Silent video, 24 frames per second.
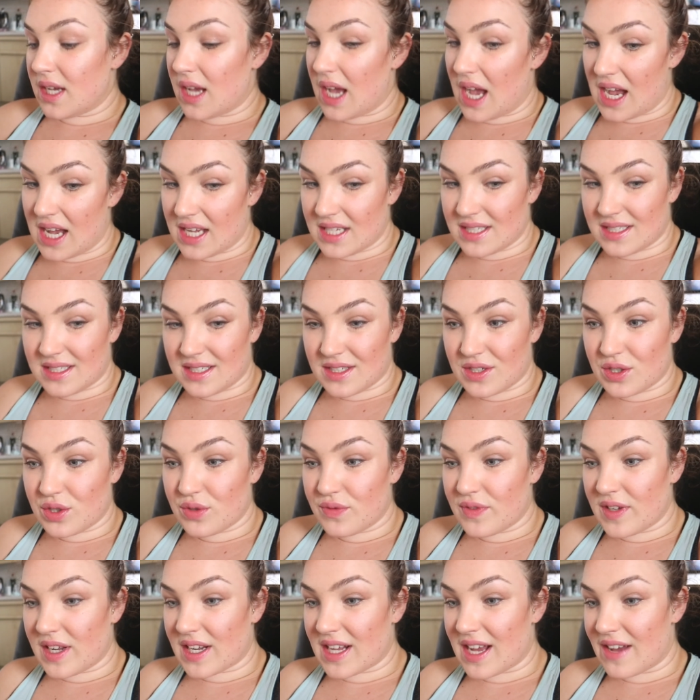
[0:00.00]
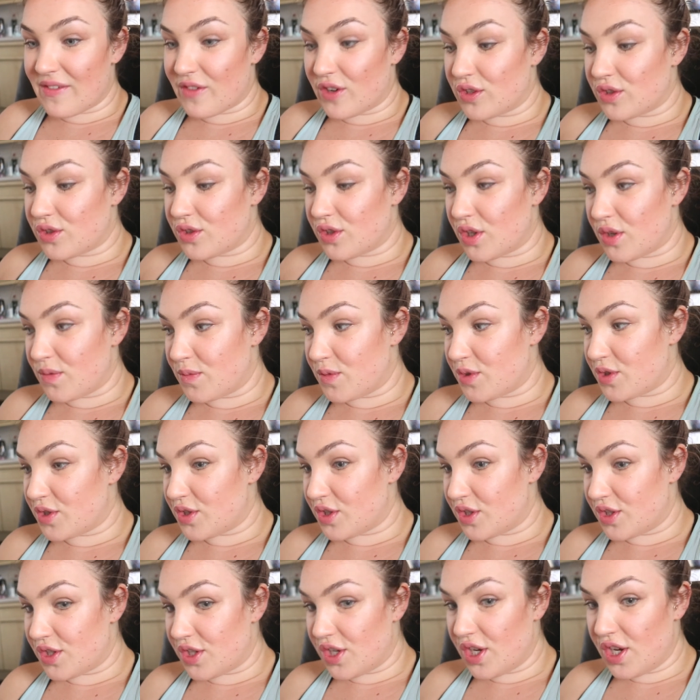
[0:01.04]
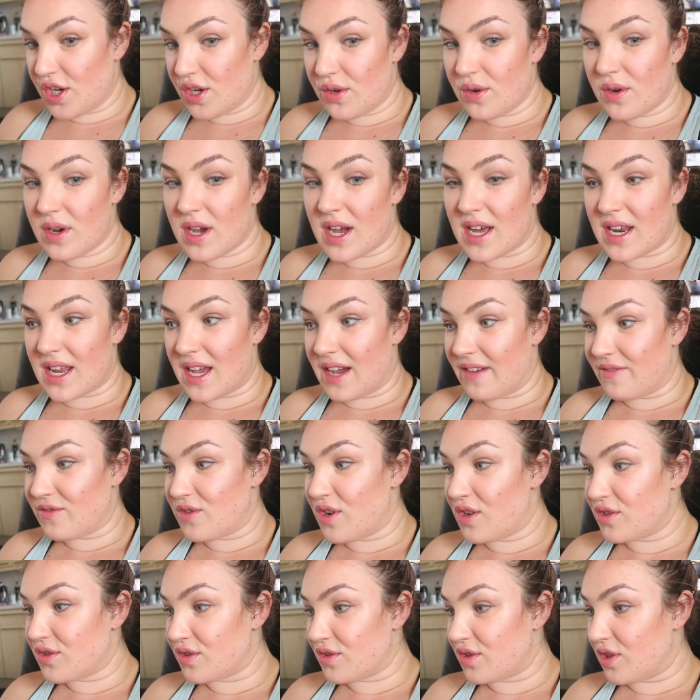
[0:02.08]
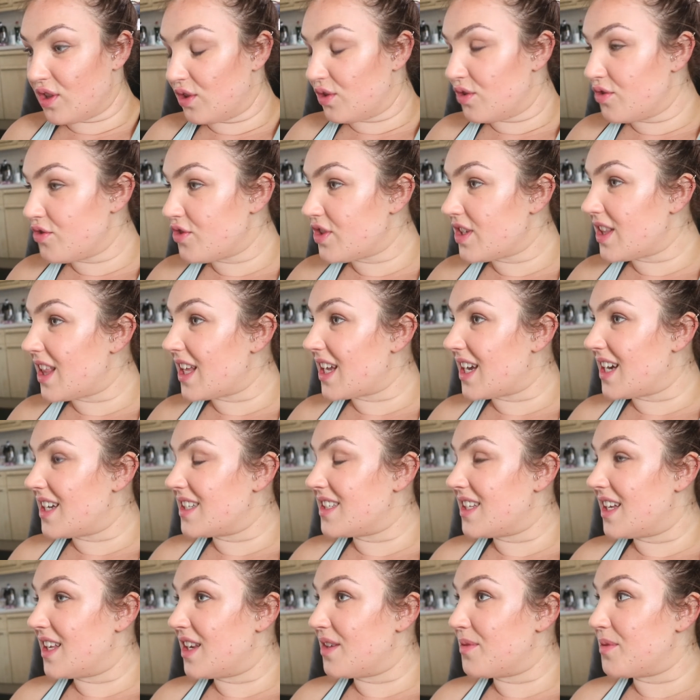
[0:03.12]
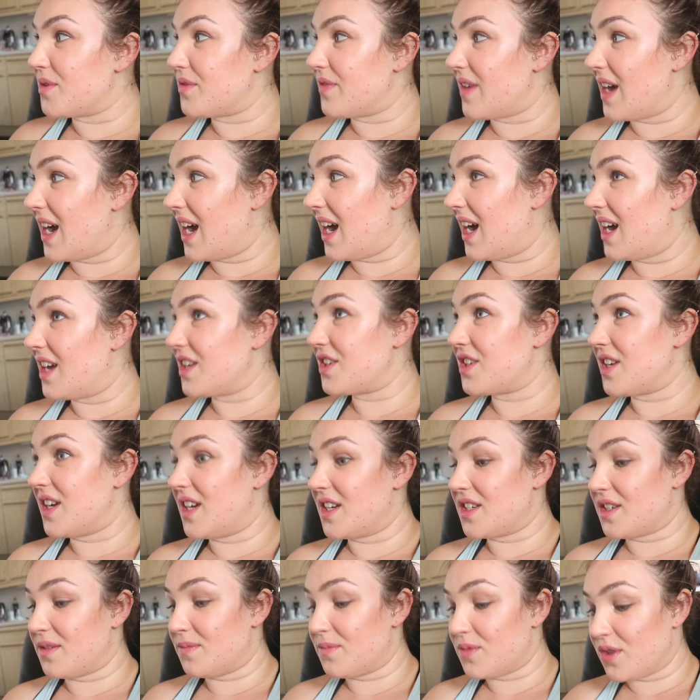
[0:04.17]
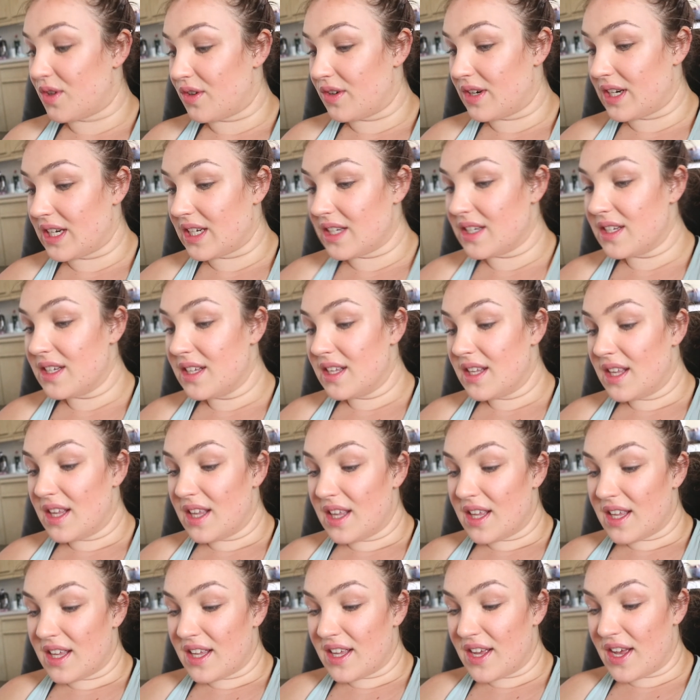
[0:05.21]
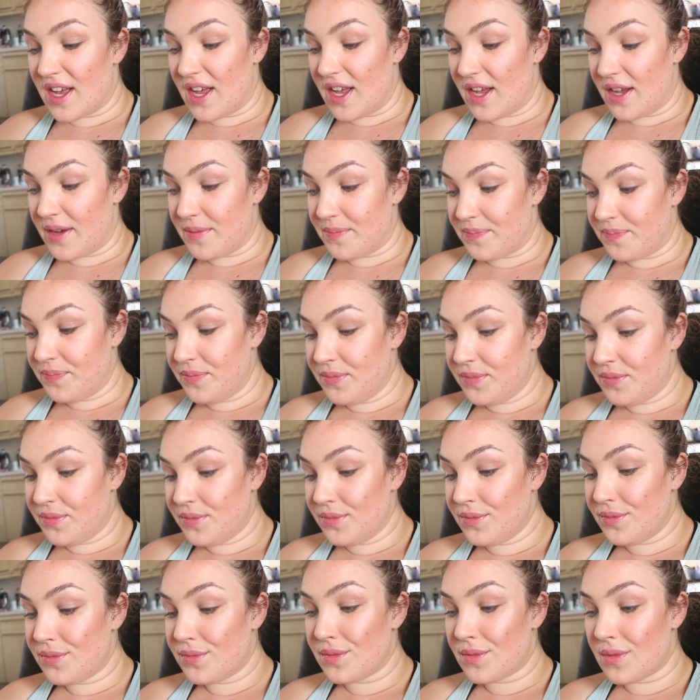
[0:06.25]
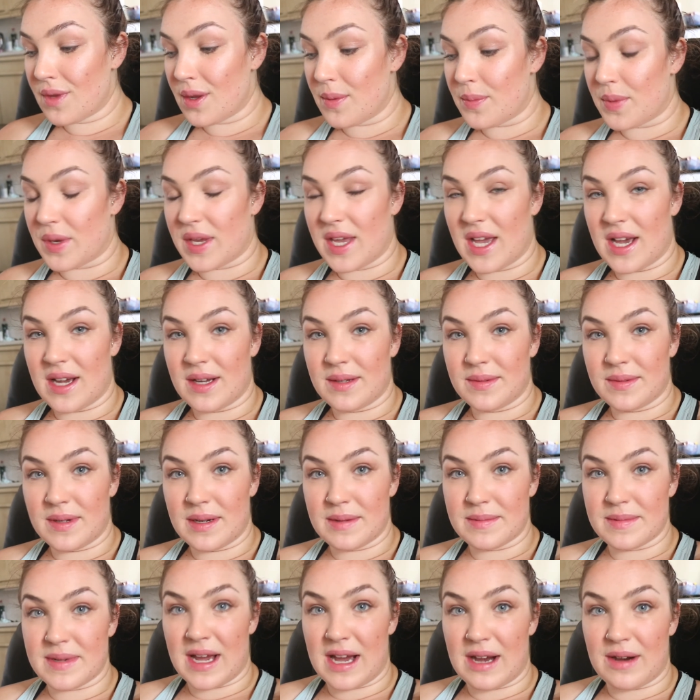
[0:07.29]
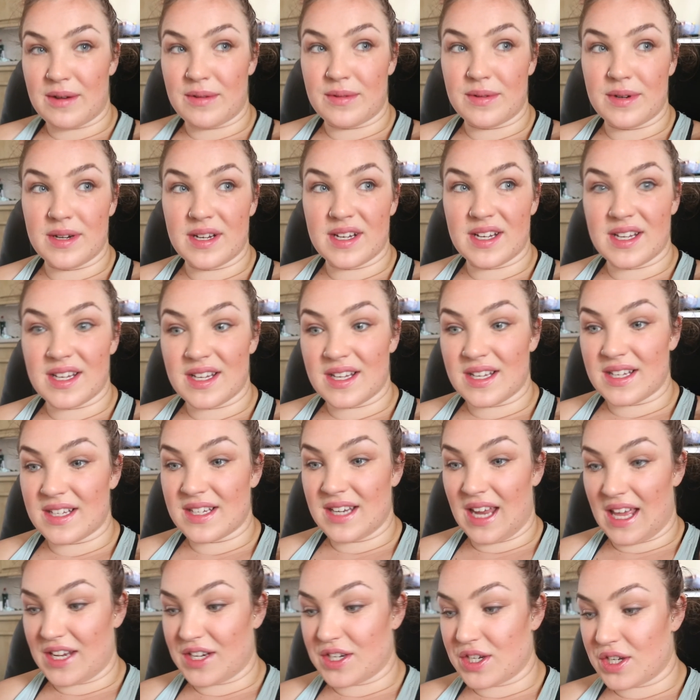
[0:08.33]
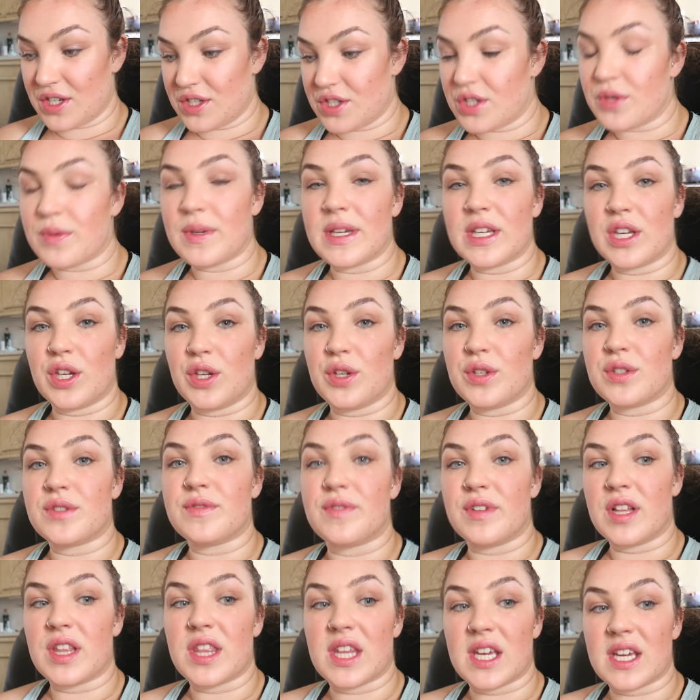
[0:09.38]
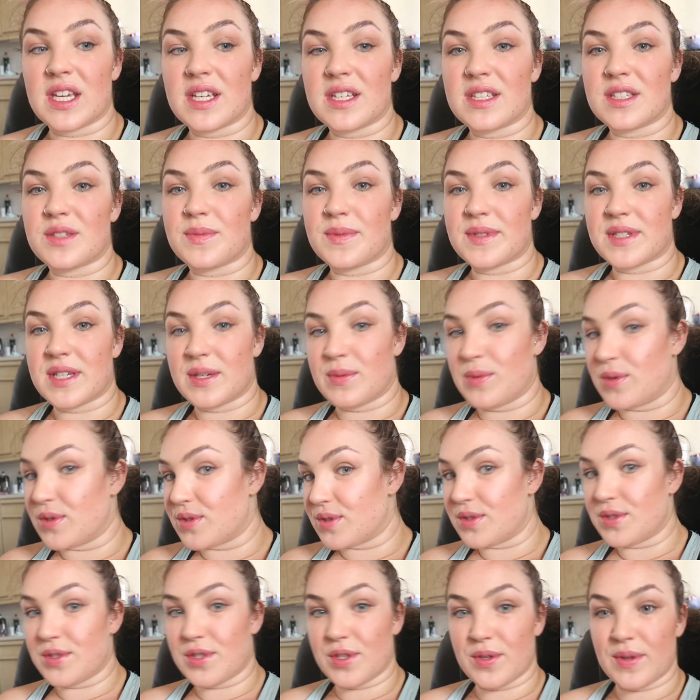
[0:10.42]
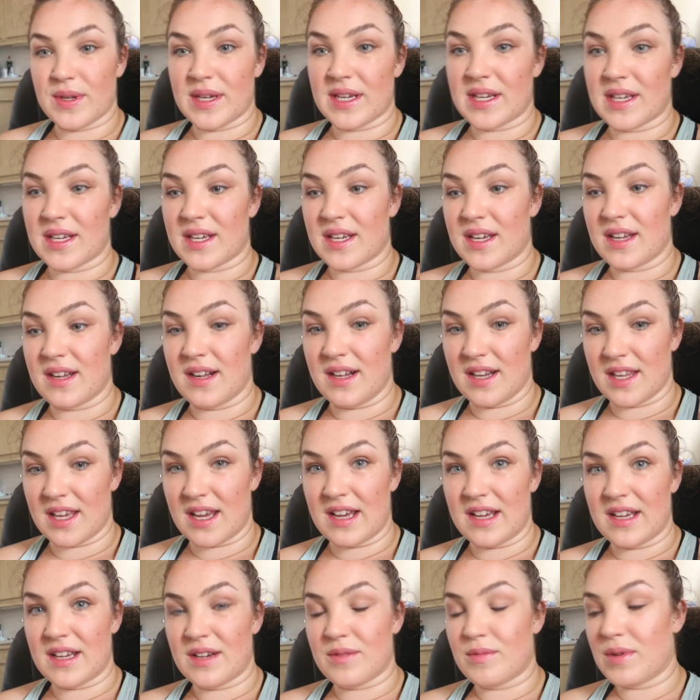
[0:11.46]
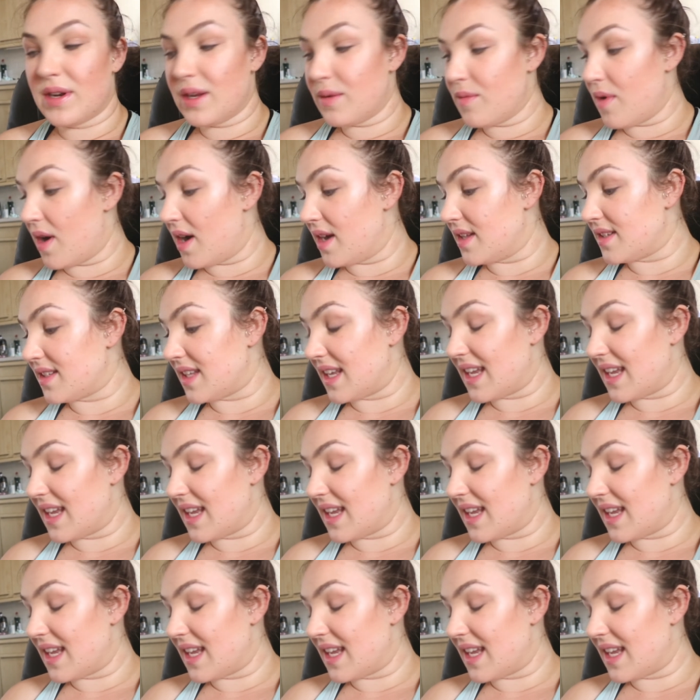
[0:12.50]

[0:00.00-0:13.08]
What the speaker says: And I just feel like I've got so much to do, and I have not done the laundry like I said I would for Ash. Ash, I'm sorry. But yeah, I'm now like doing useful things, which I wasn't doing earlier. Well, it was.